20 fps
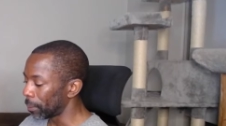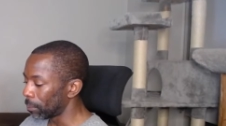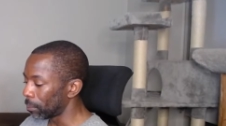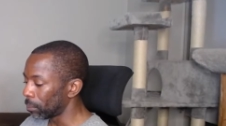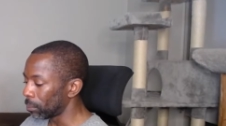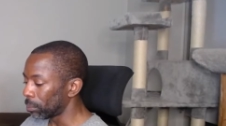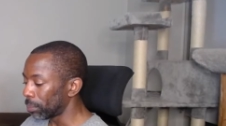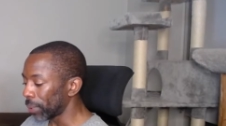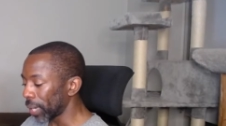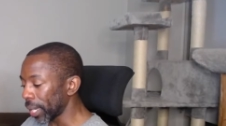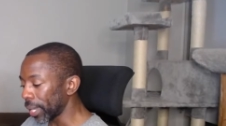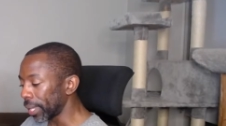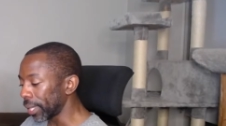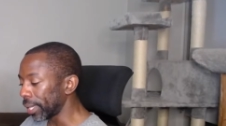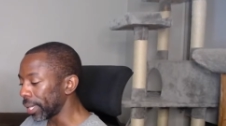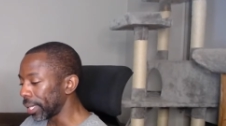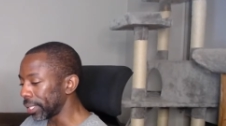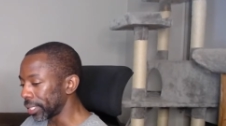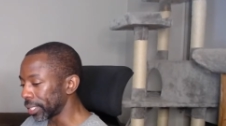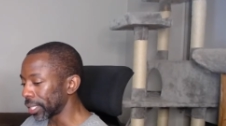But
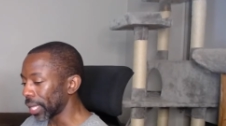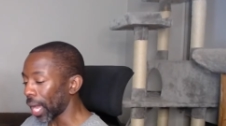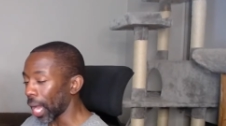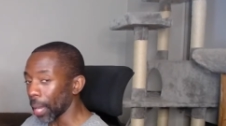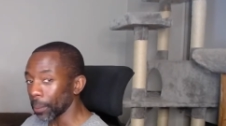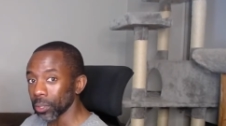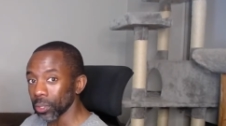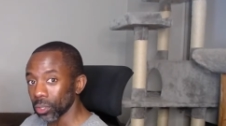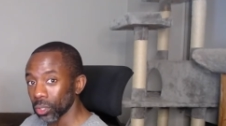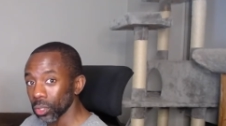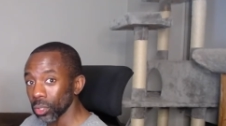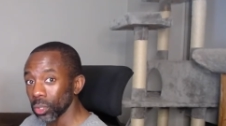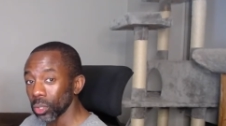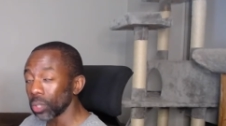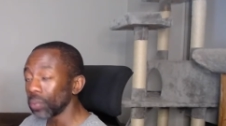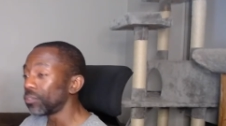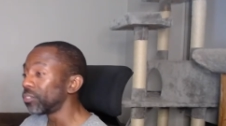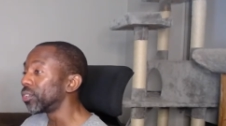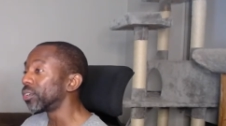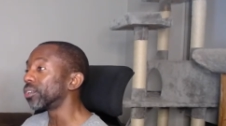another option to you,
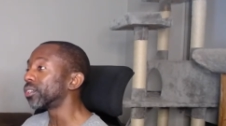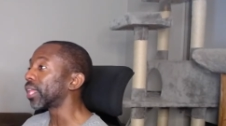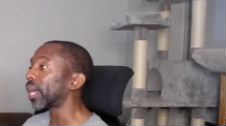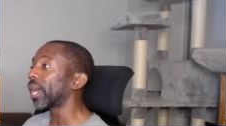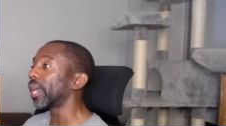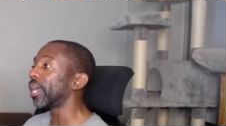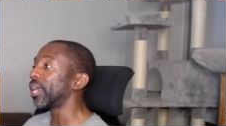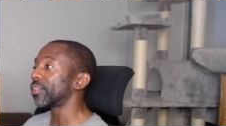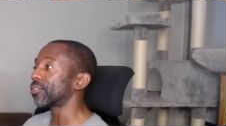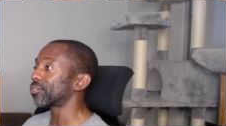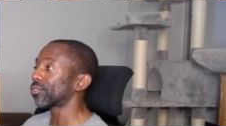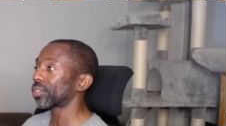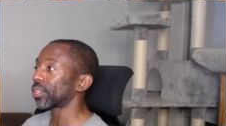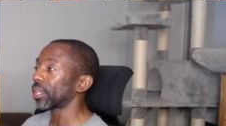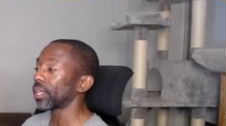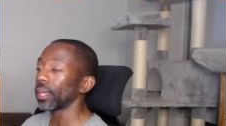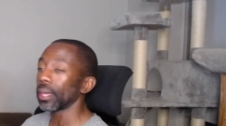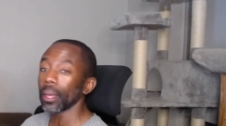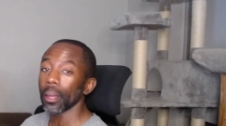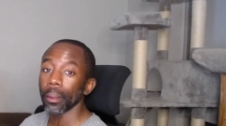if you're not
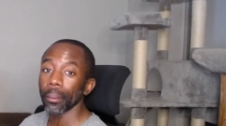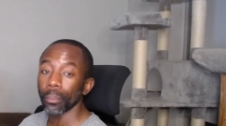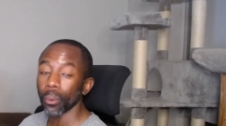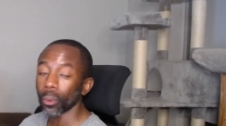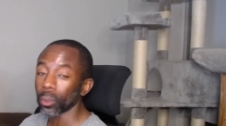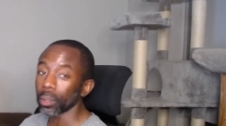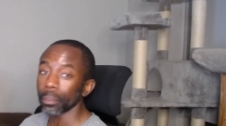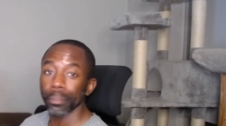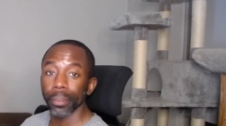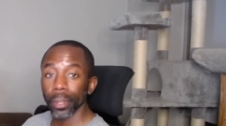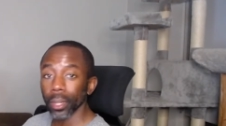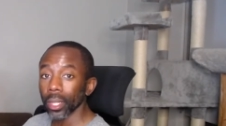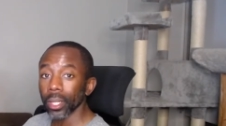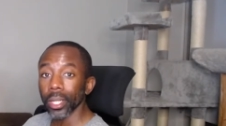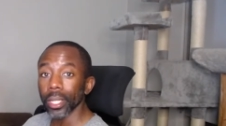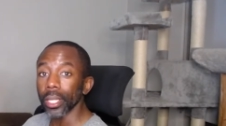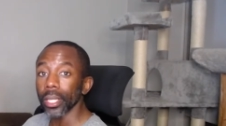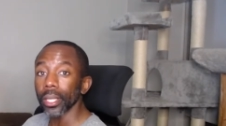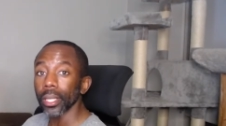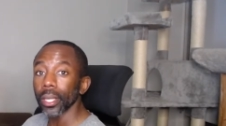interested in
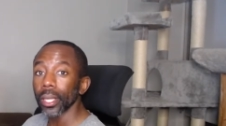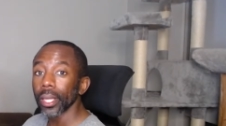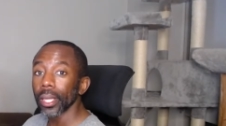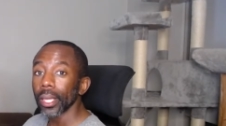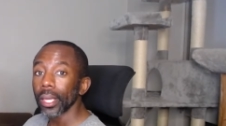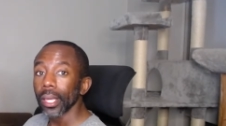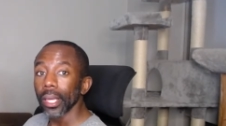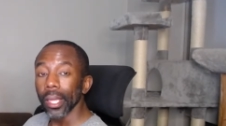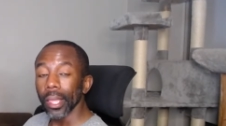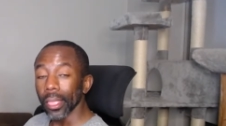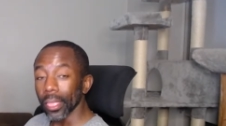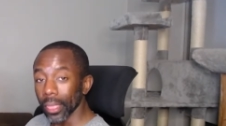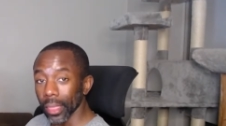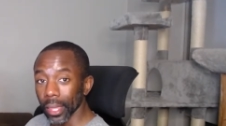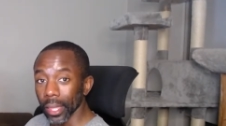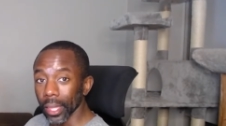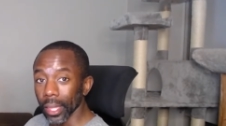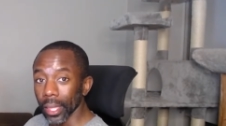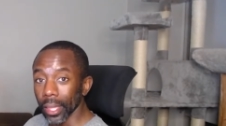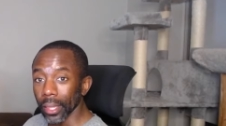portability,
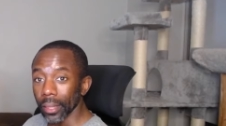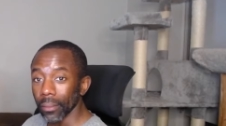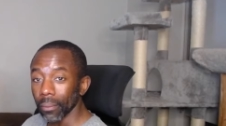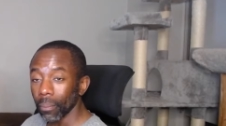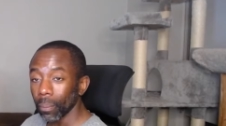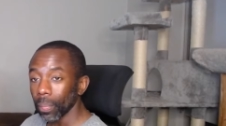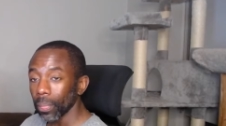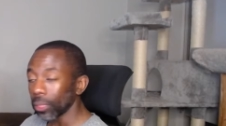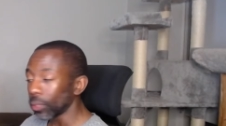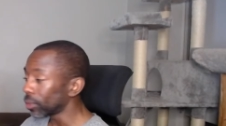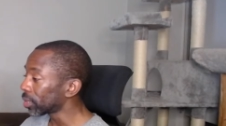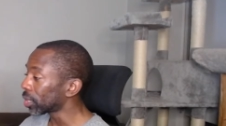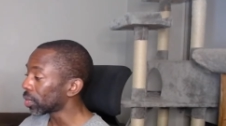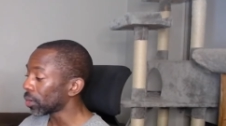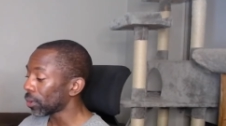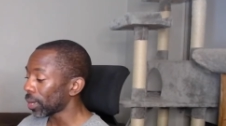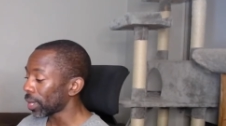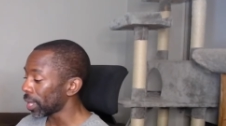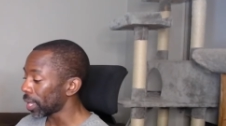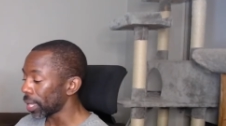then you can go
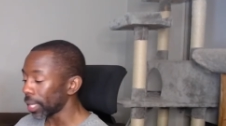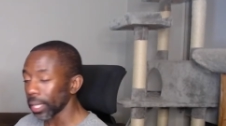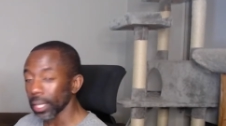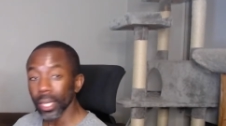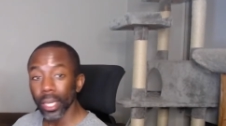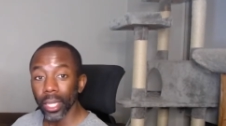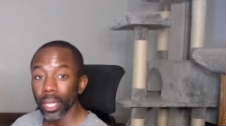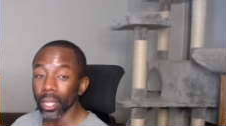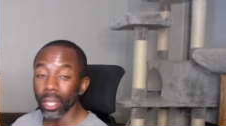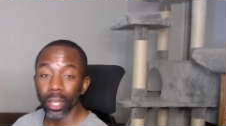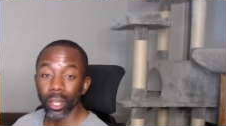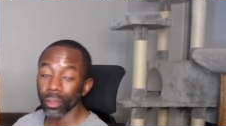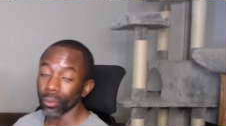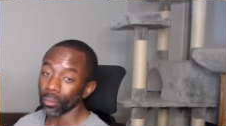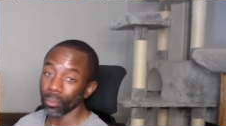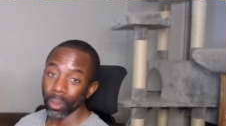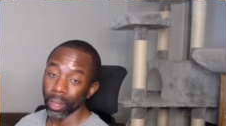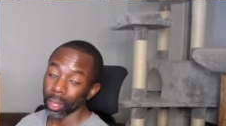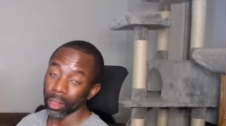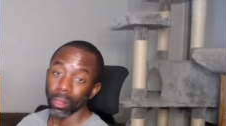ahead and get
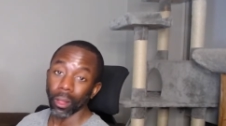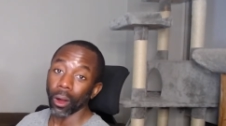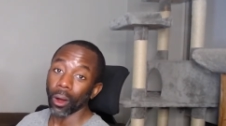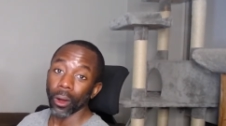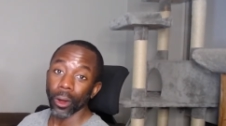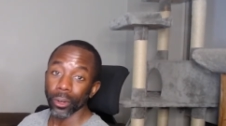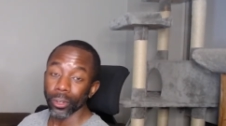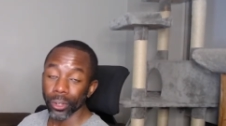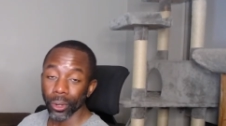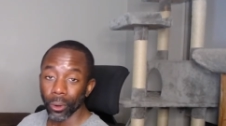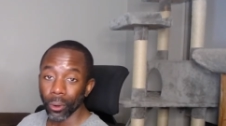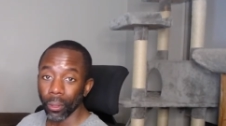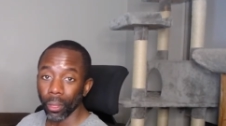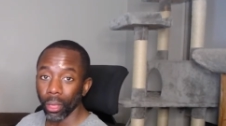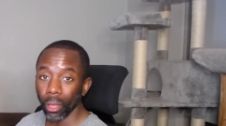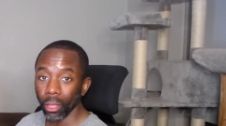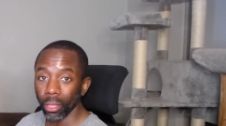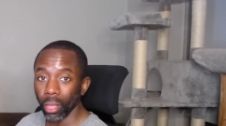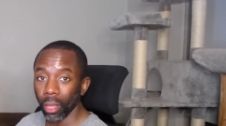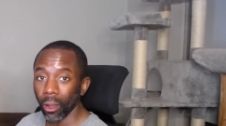a large
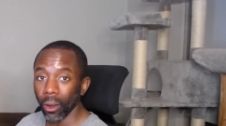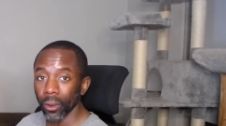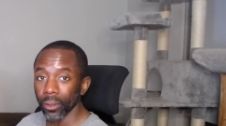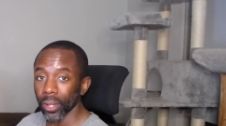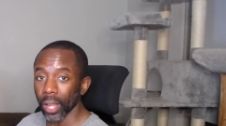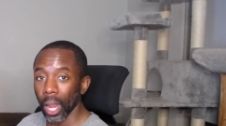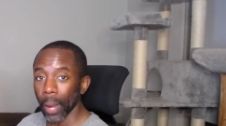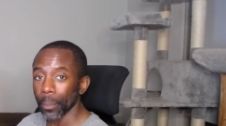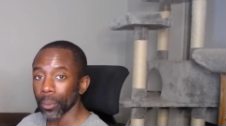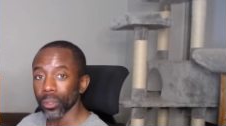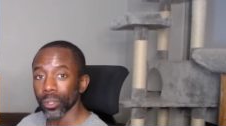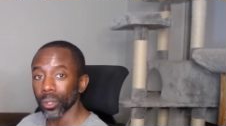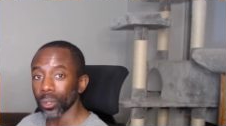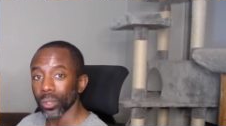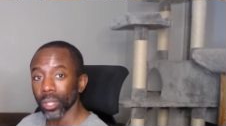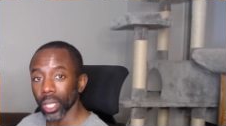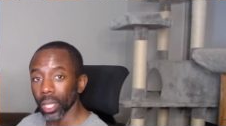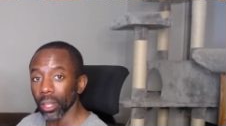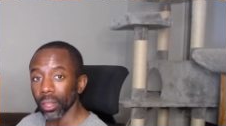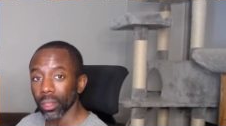aperture
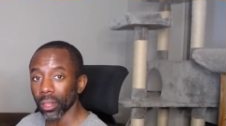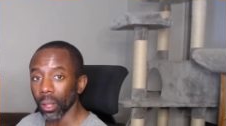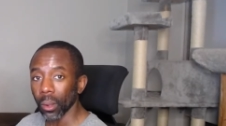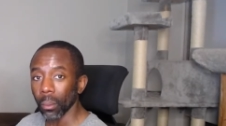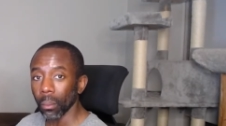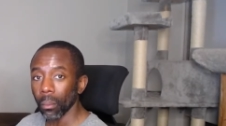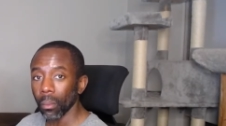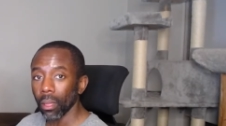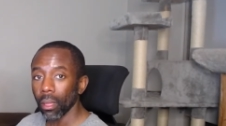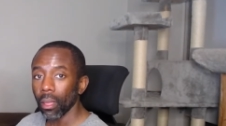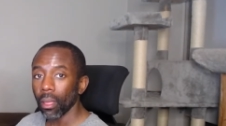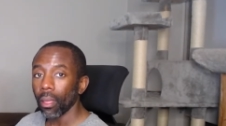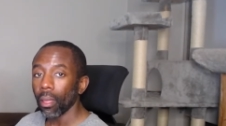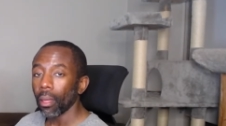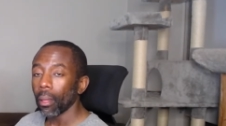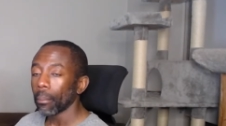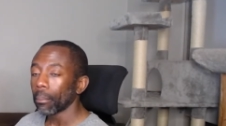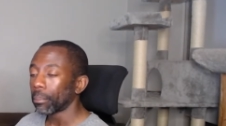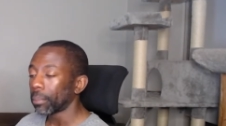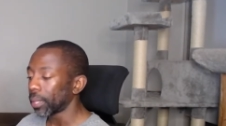telescope
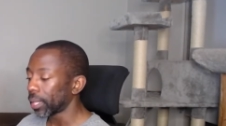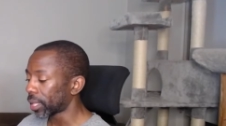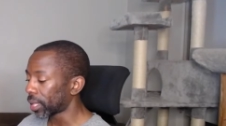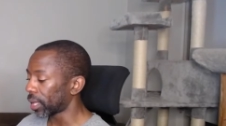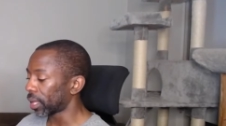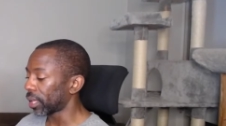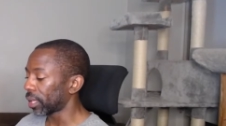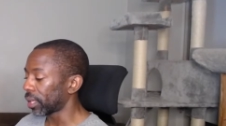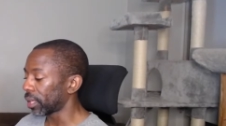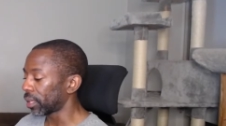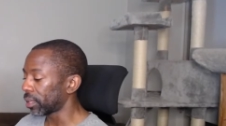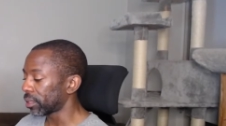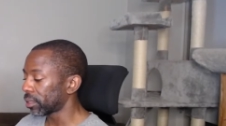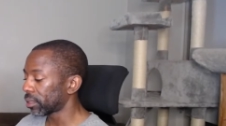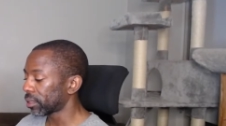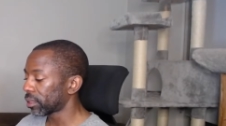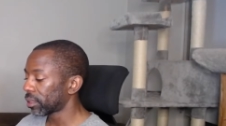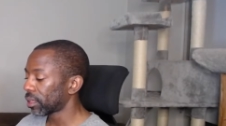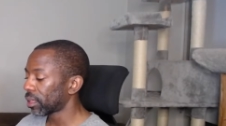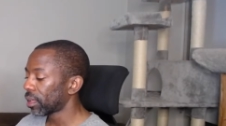because
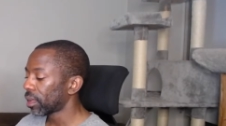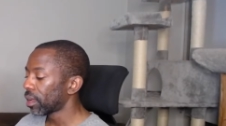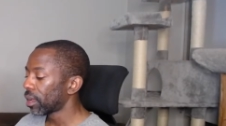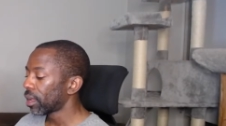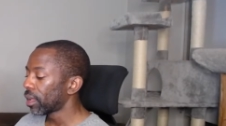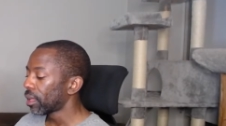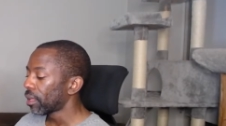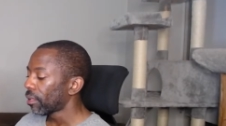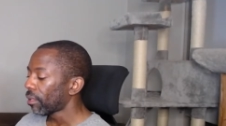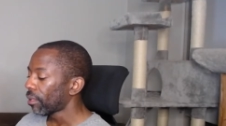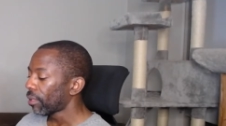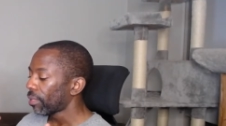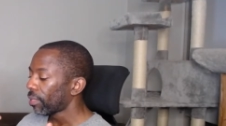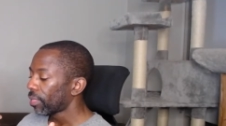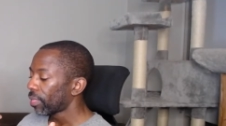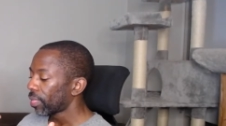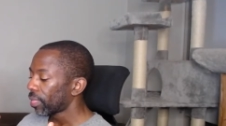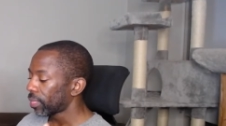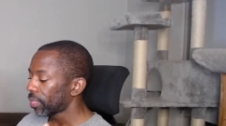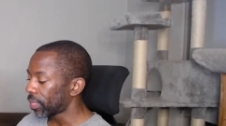
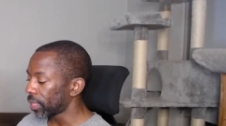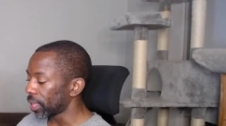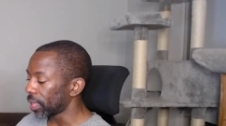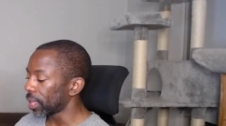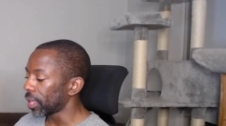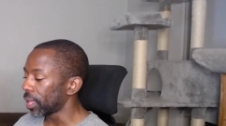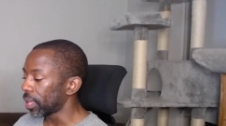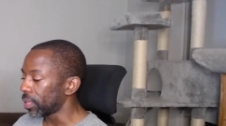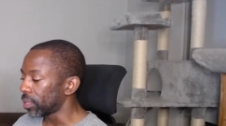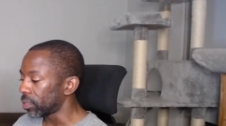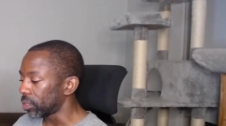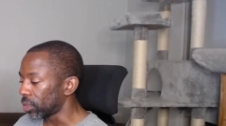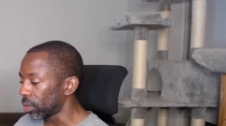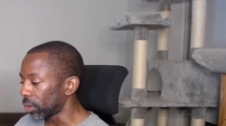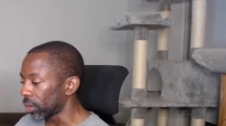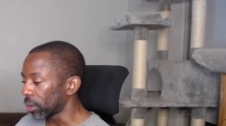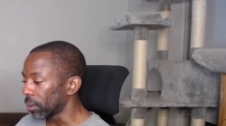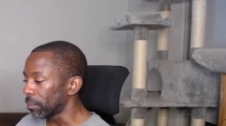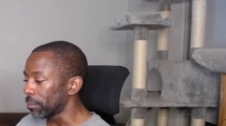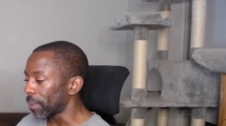then
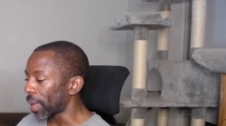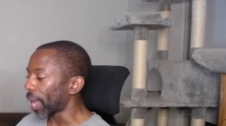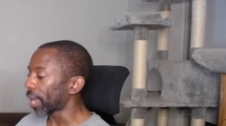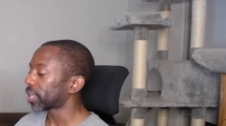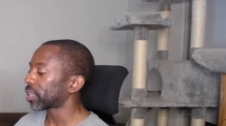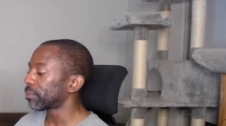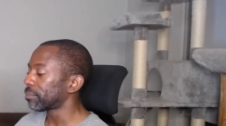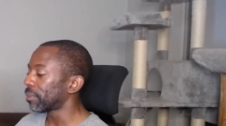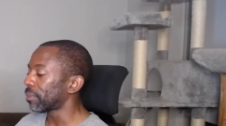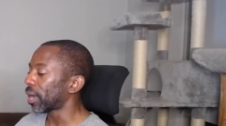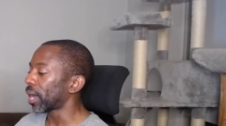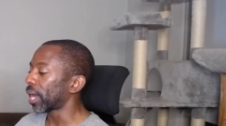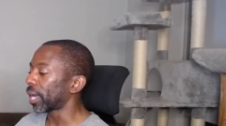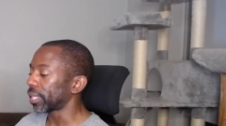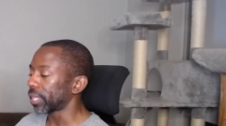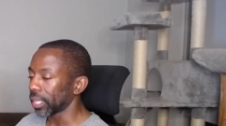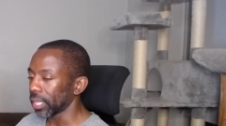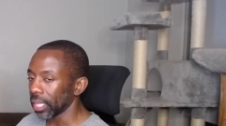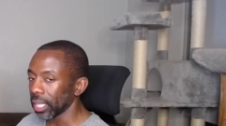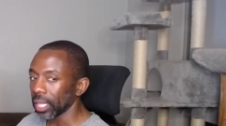you're maximizing